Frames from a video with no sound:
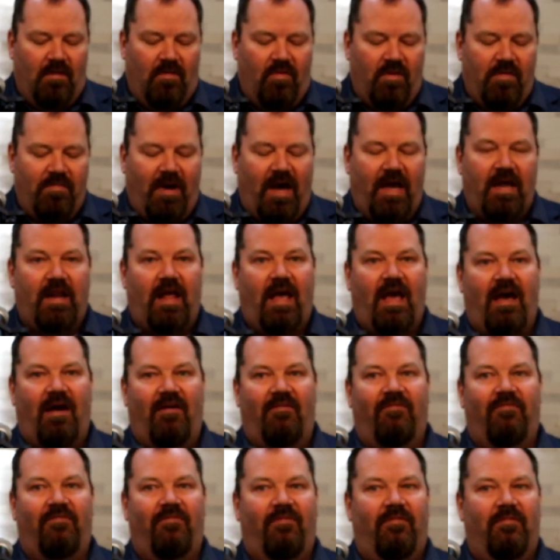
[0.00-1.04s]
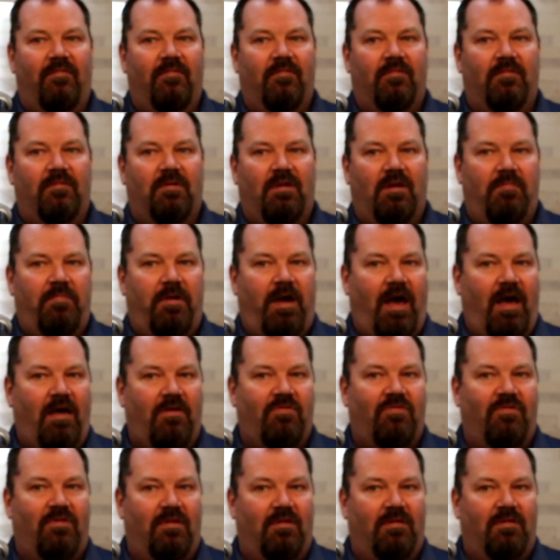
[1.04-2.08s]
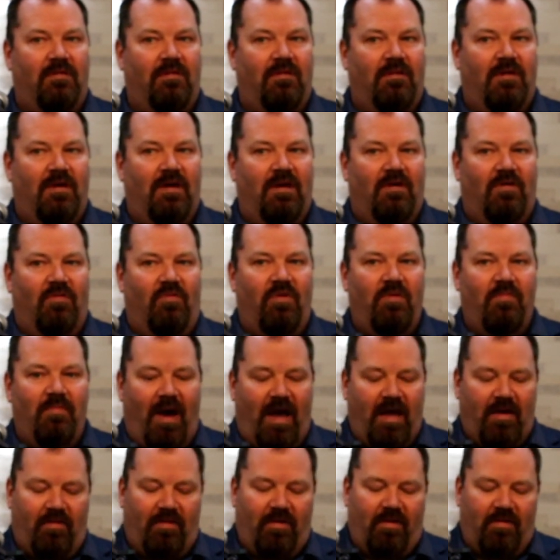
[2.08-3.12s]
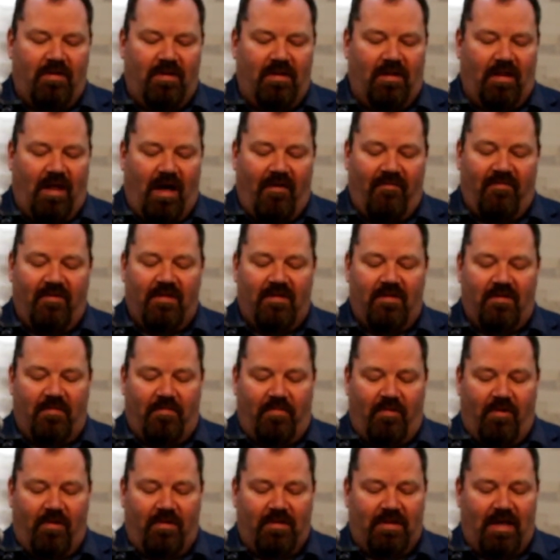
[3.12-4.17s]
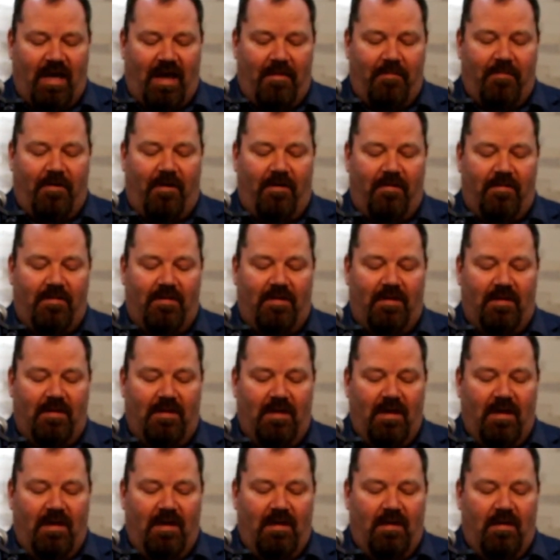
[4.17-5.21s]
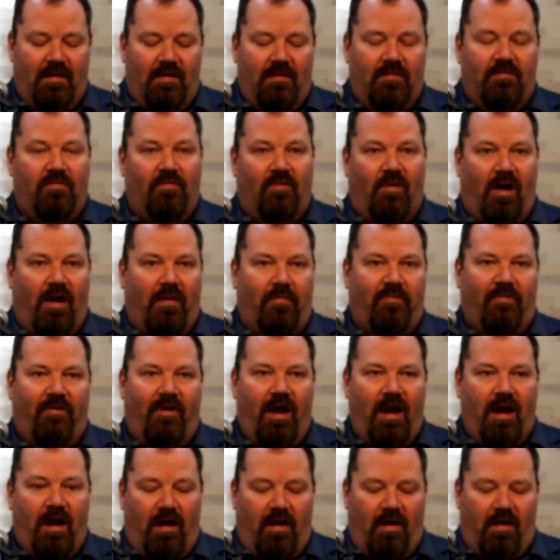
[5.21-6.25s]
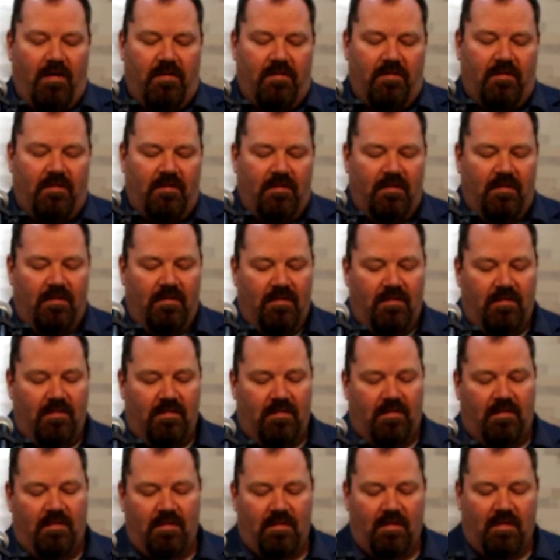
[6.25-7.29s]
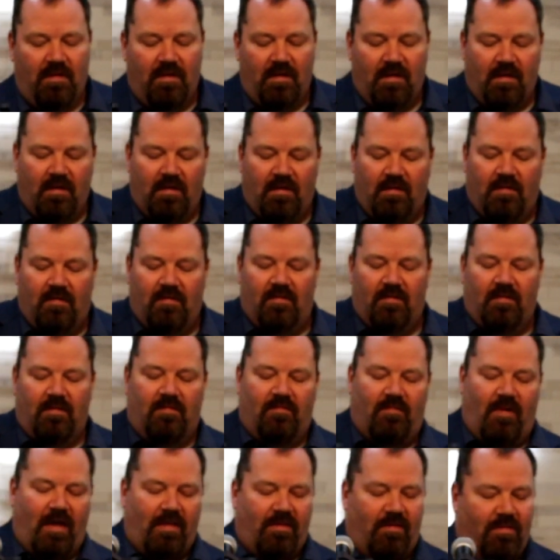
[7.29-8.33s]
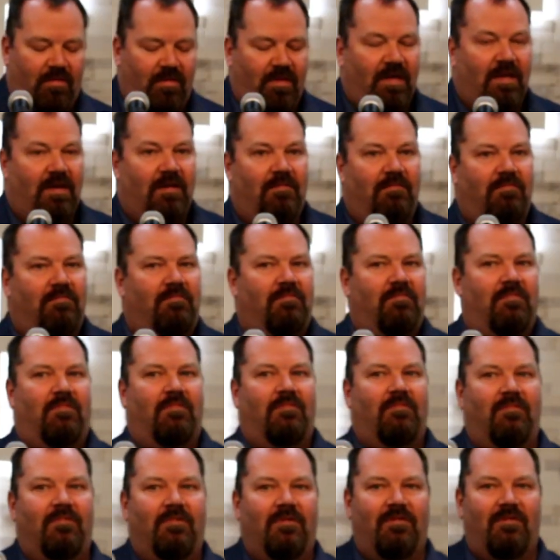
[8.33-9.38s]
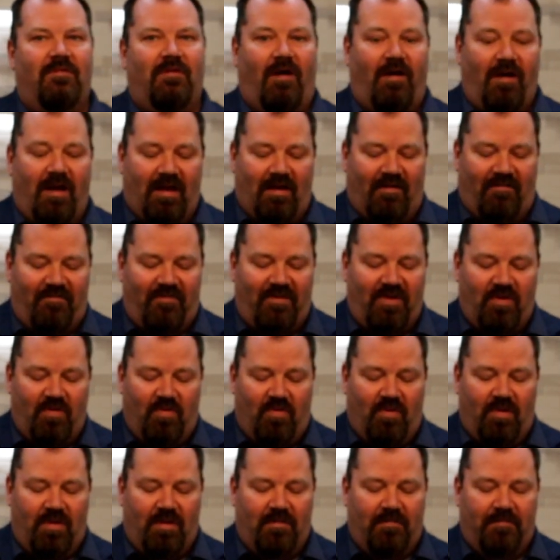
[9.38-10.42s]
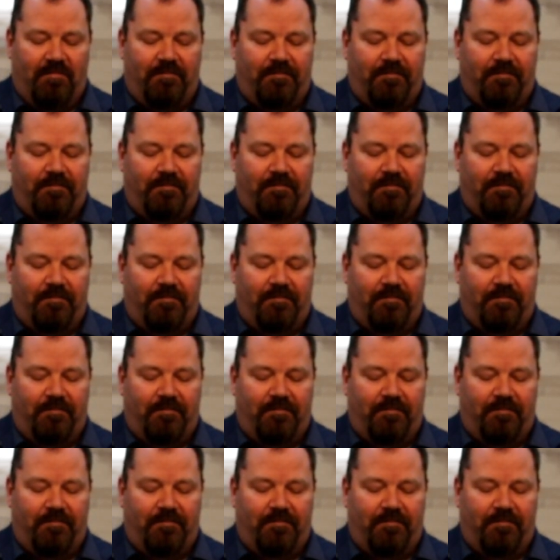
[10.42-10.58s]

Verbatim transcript: We might have compassion. We might learn to love and support that person through our prayers rather than starting a feud.